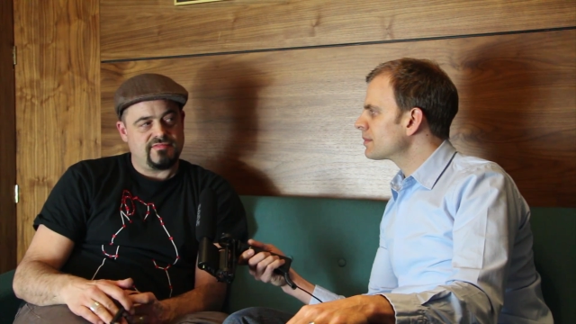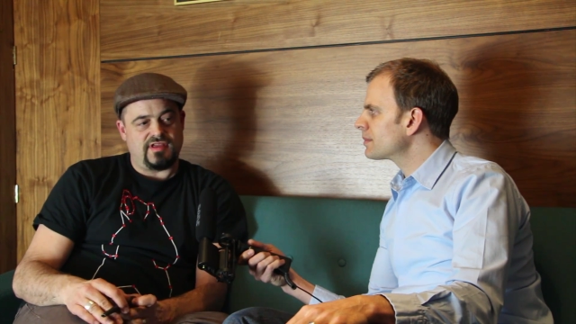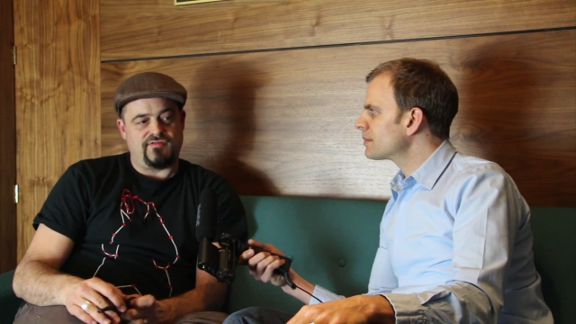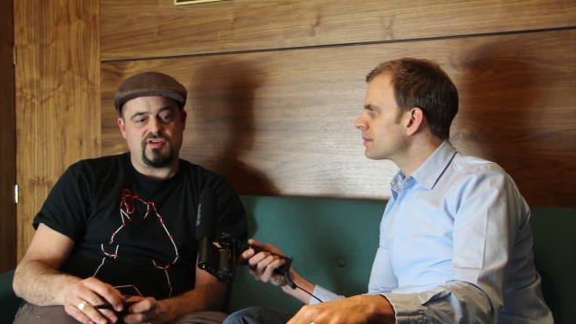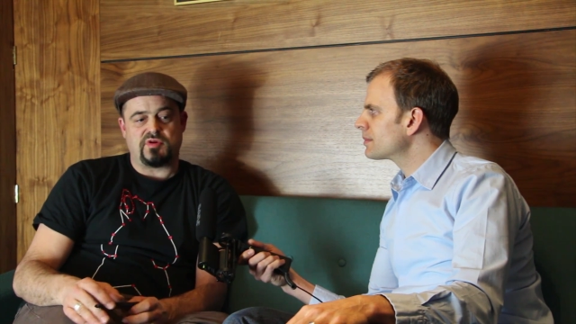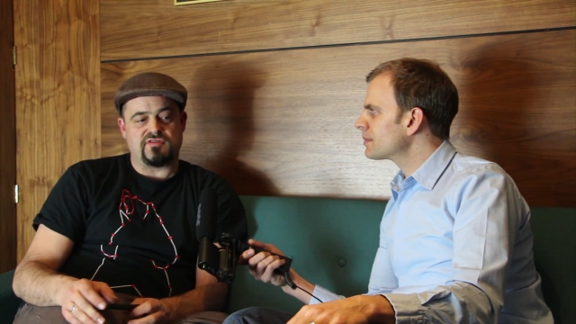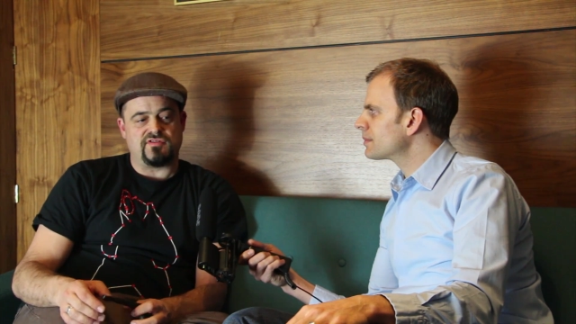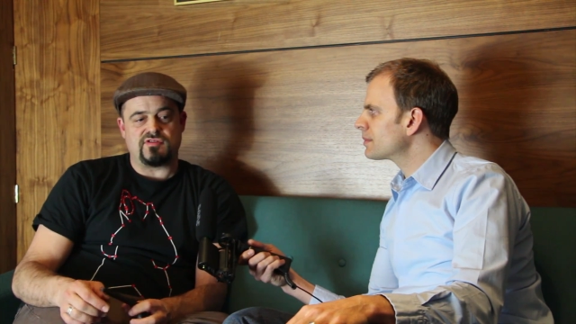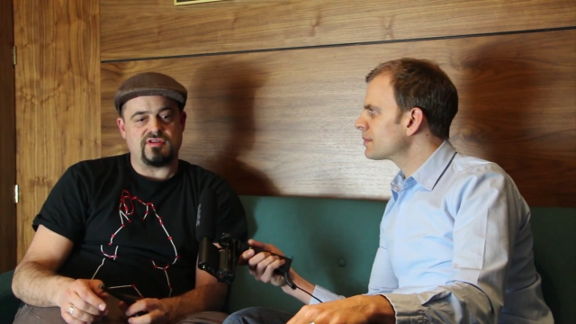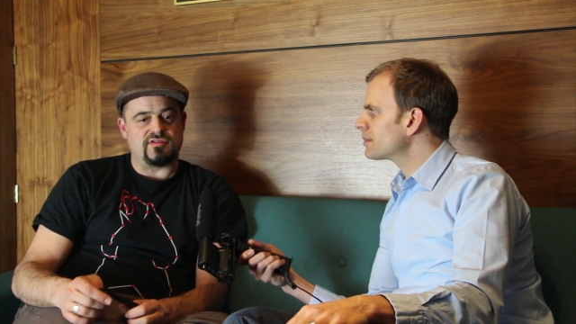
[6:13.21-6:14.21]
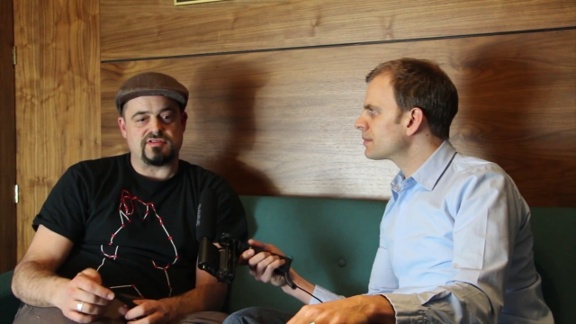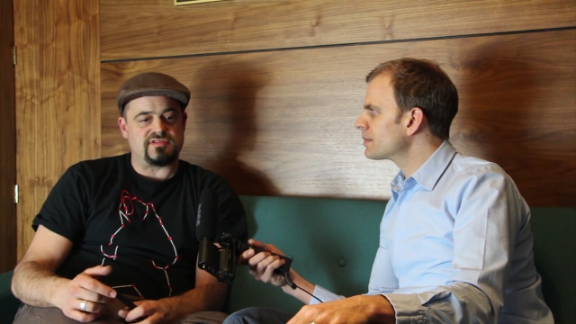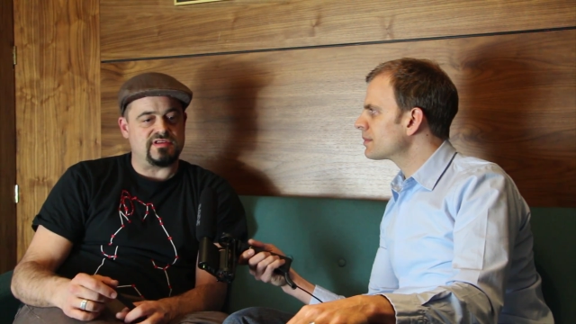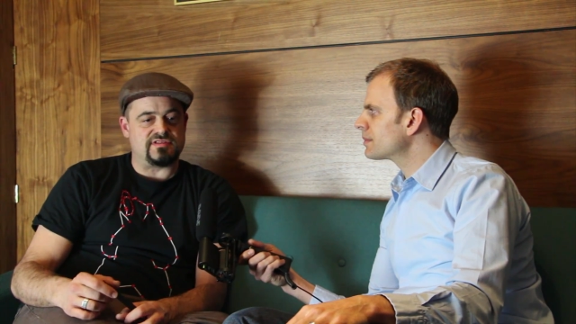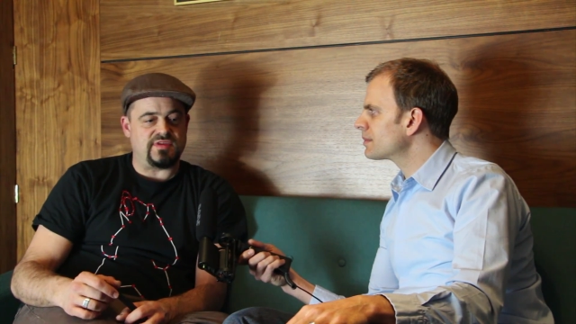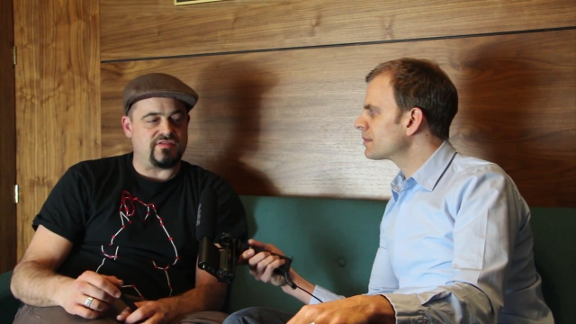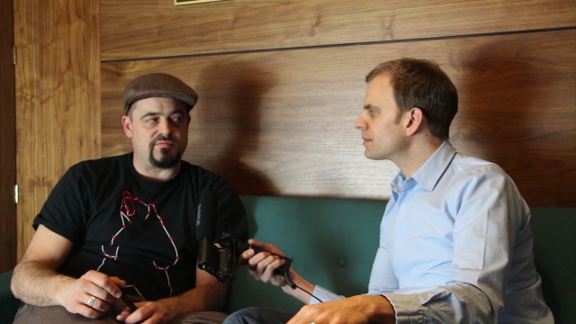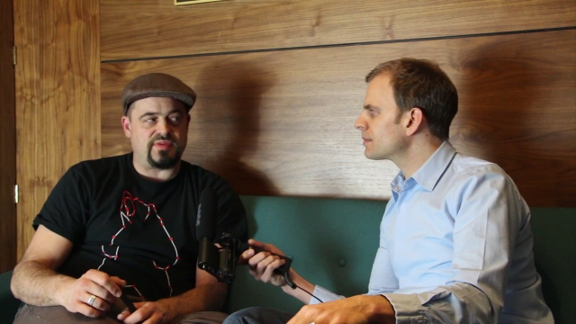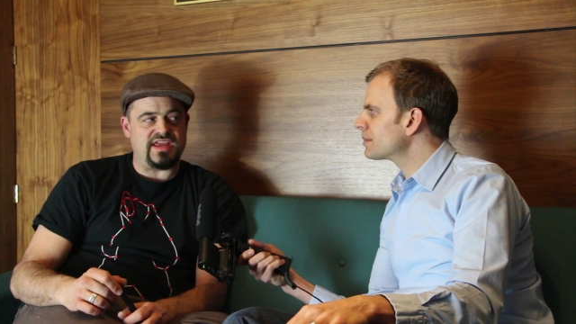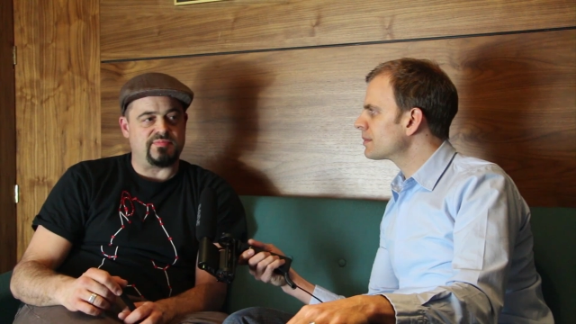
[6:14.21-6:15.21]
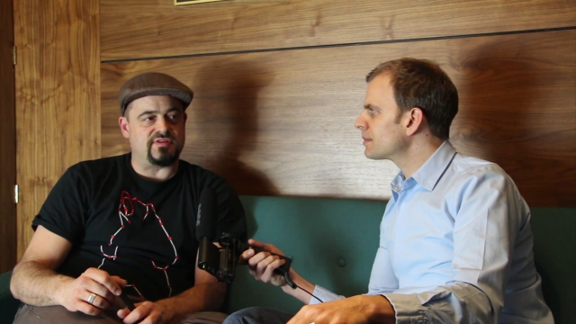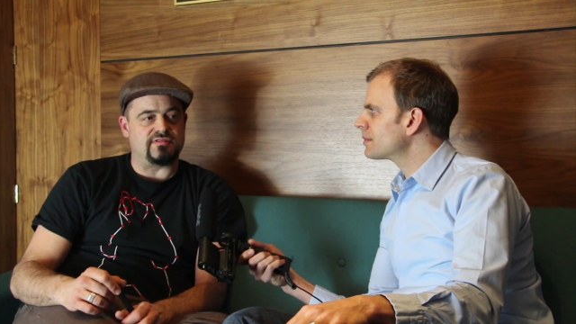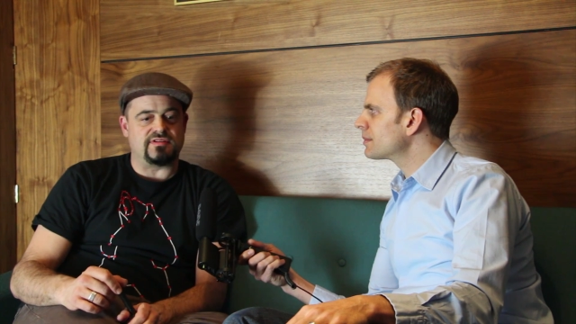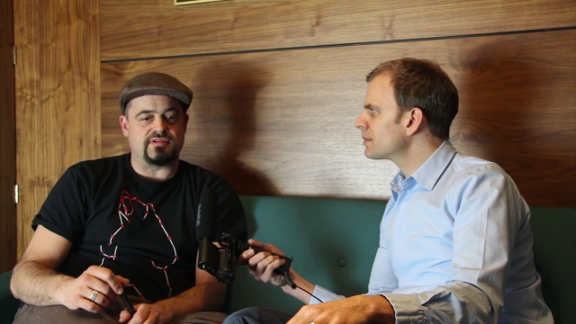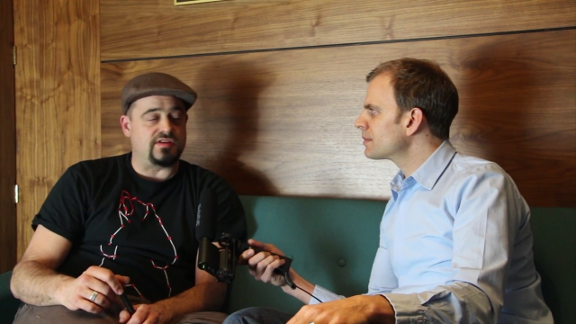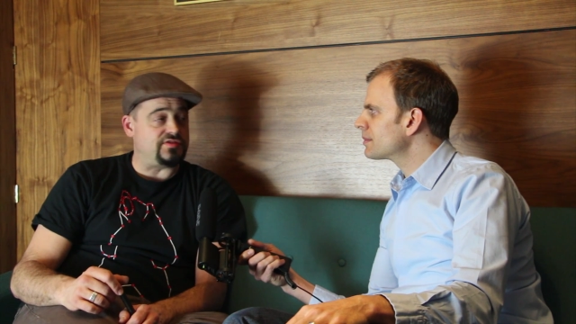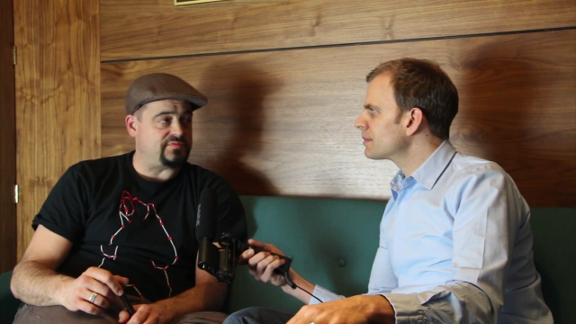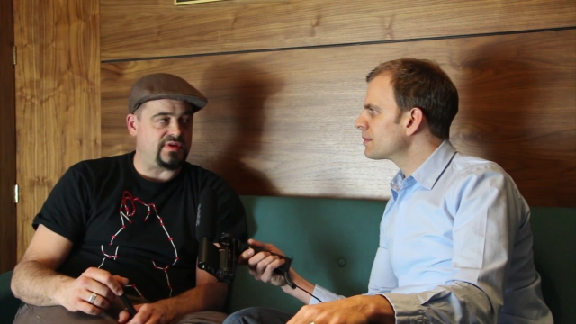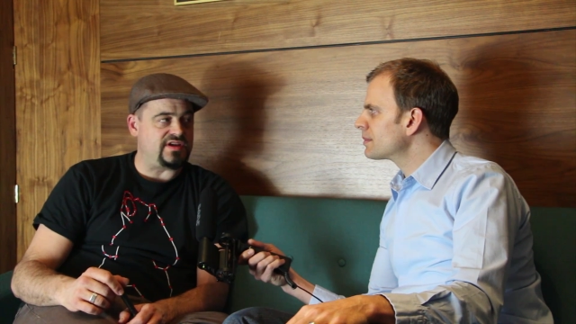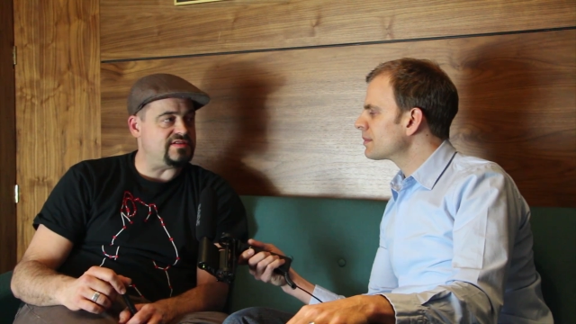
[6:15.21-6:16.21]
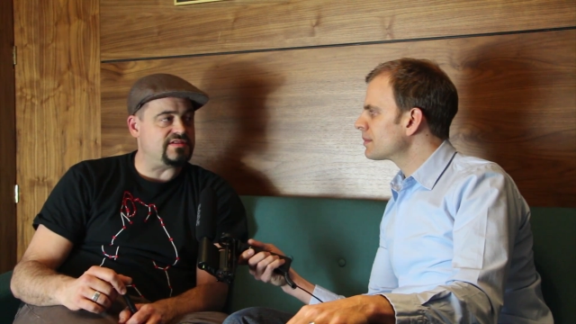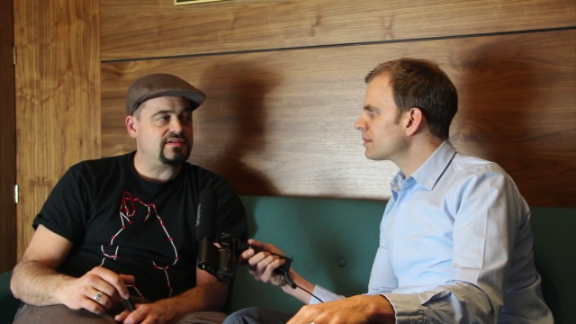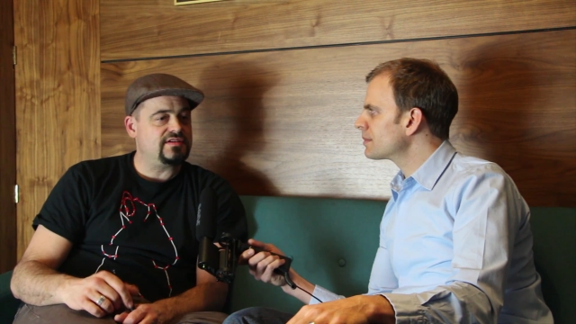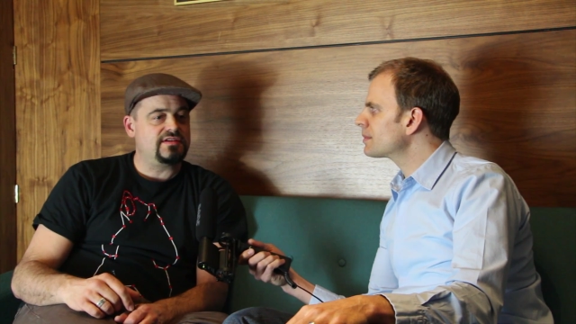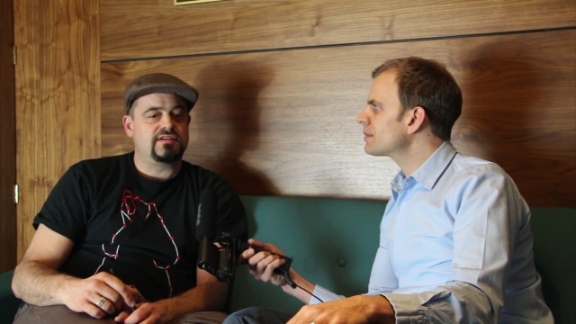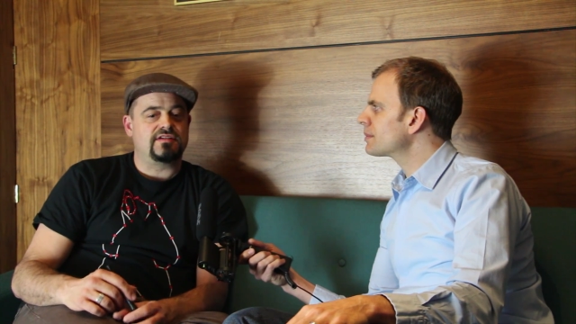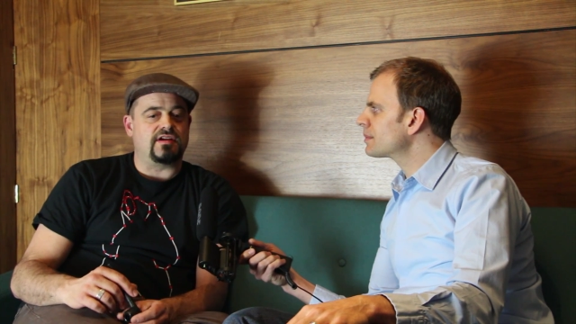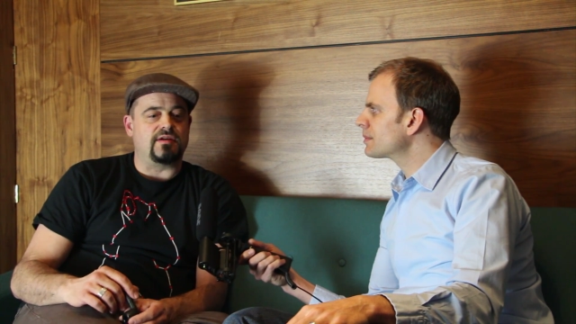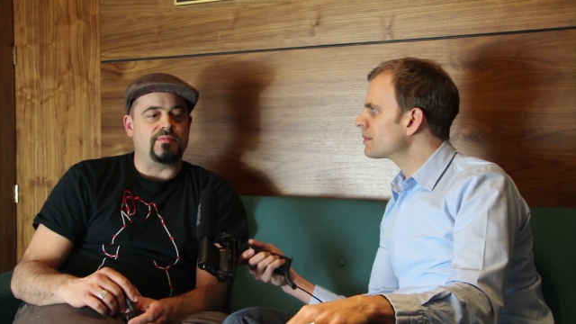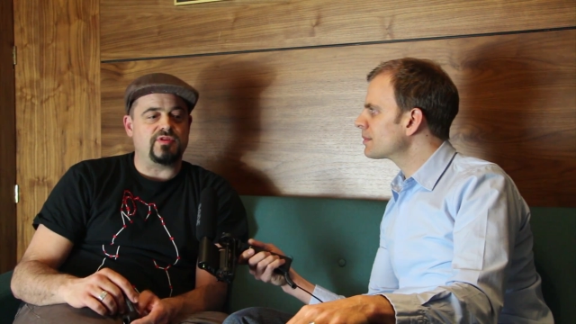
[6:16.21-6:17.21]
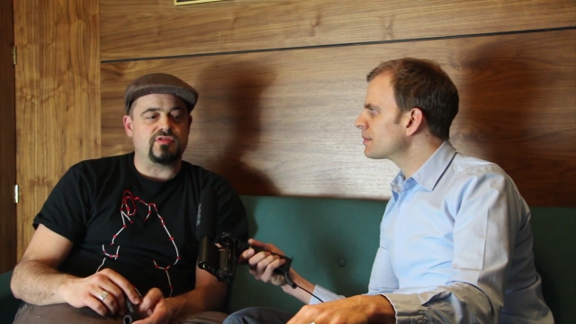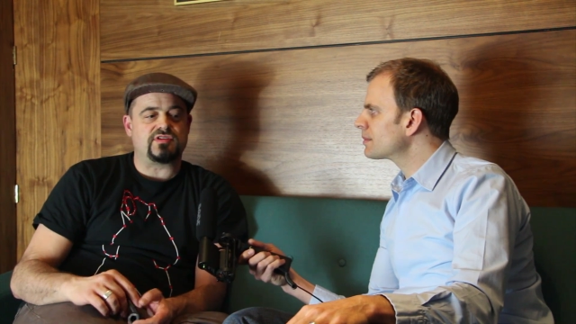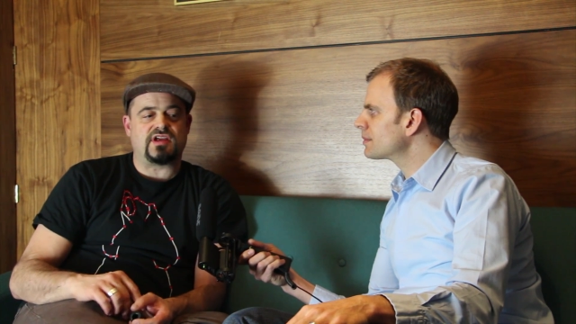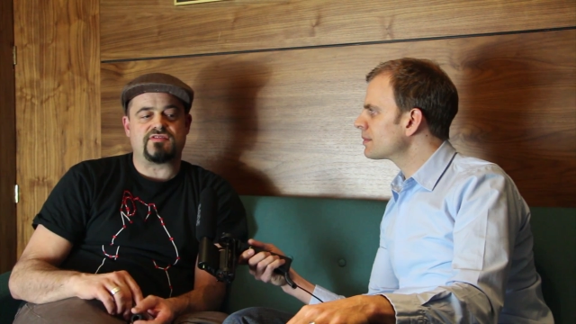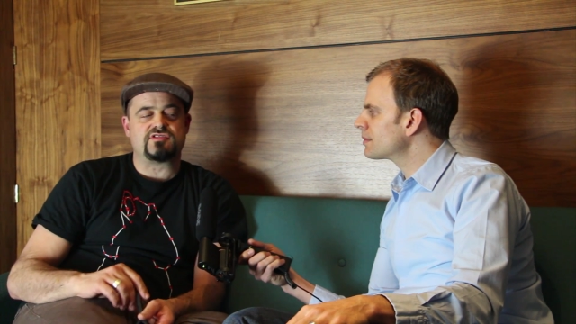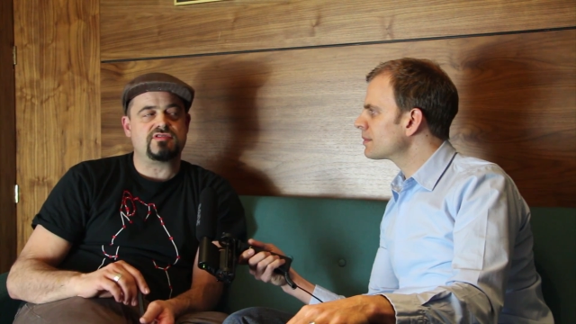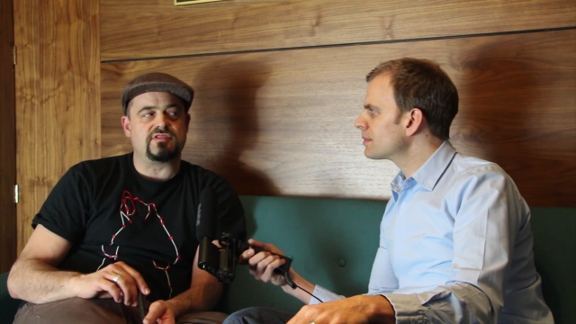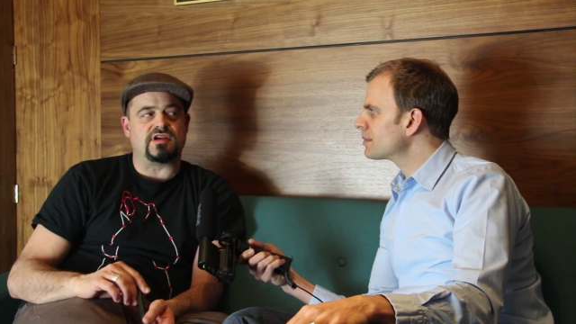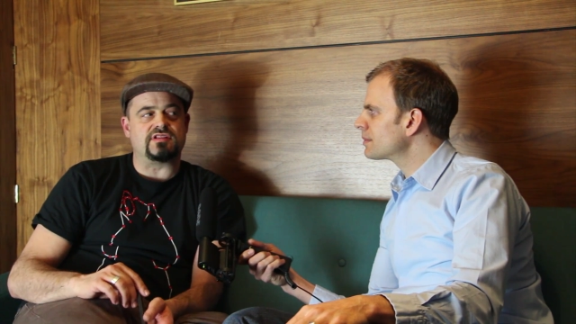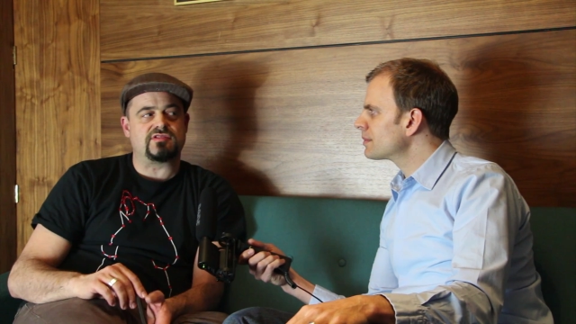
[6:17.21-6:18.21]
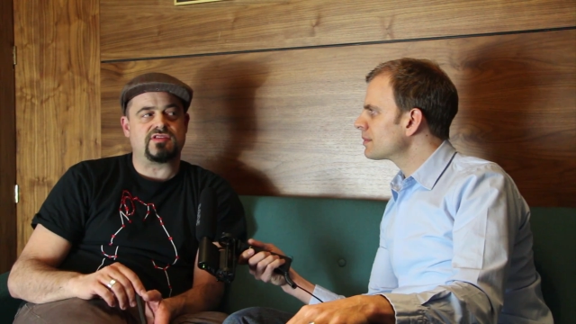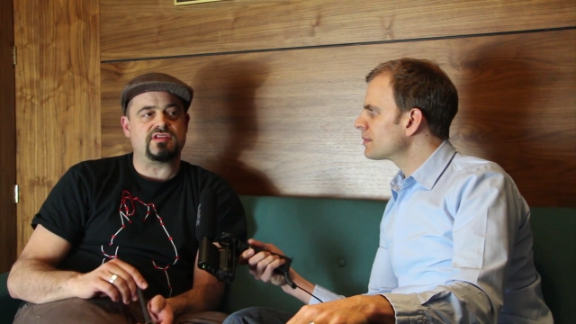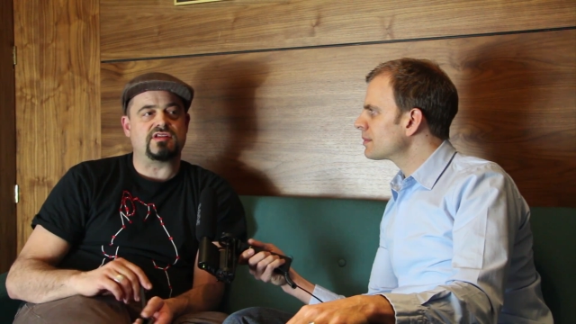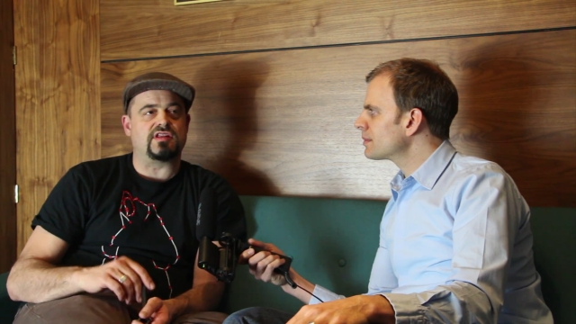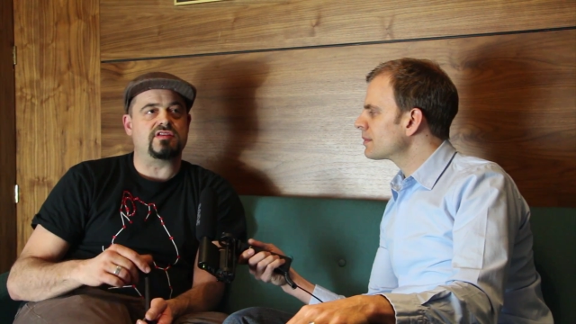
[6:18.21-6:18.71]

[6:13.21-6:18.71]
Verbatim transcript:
Speaker 1: If your portfolio is made from paper, I don't mind. You don't have to do that. Don't think